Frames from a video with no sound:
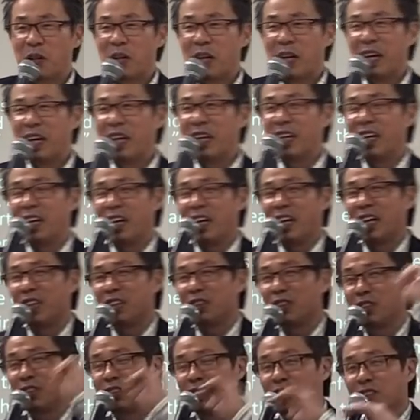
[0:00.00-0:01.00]

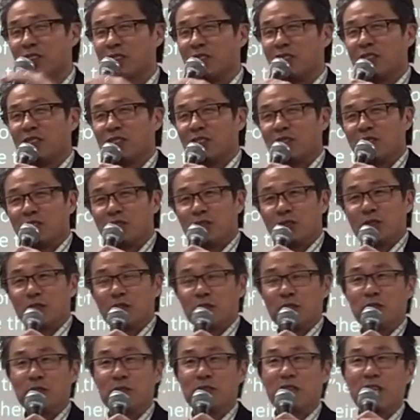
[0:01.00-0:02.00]
and
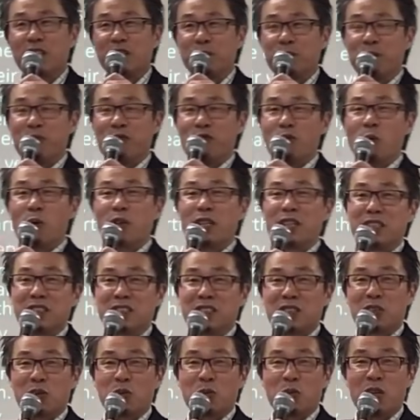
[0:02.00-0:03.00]
two days before
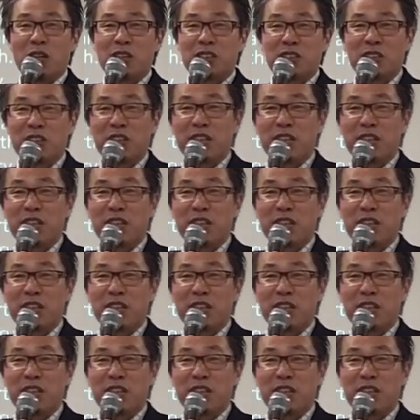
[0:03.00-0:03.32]
Easter was a